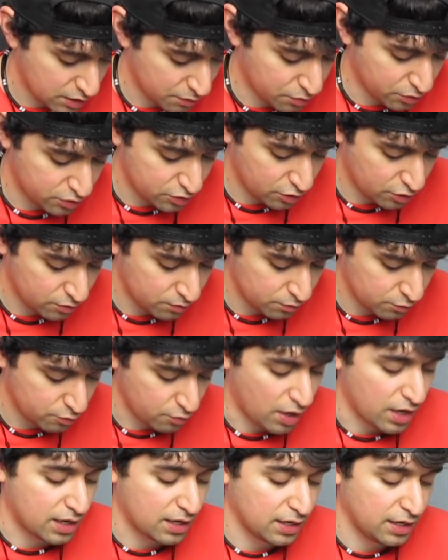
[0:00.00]
Kabuto,
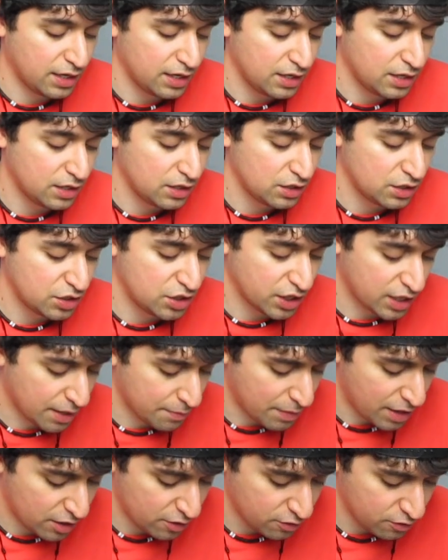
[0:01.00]
Rock Lee,
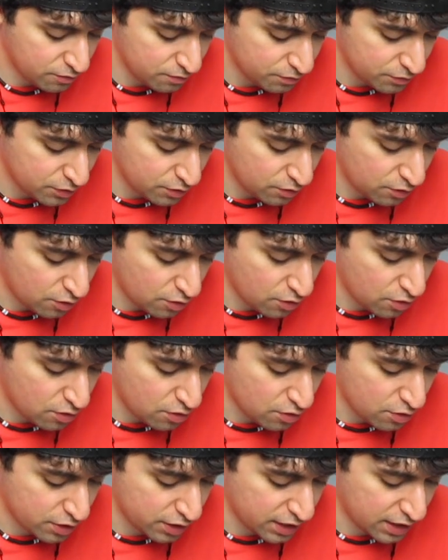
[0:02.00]
Shikamaru,
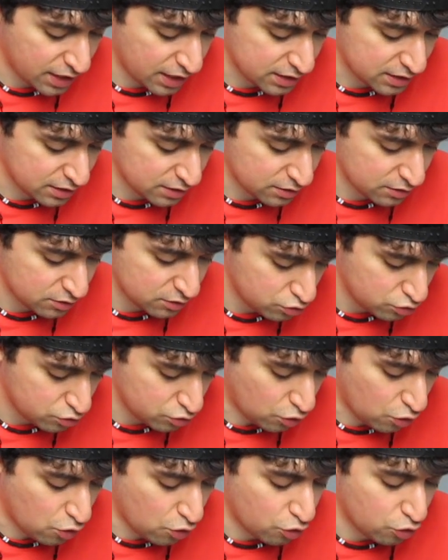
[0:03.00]
or Hinata?
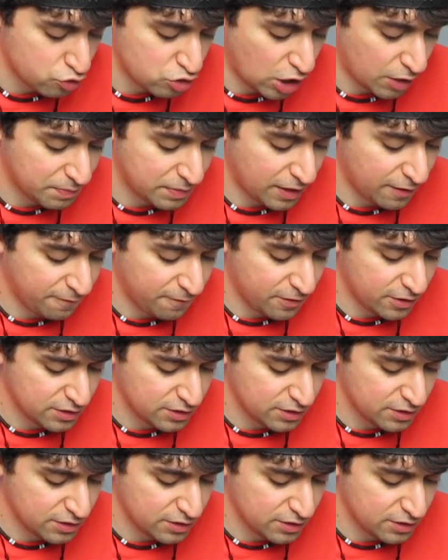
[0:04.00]
So who dropped out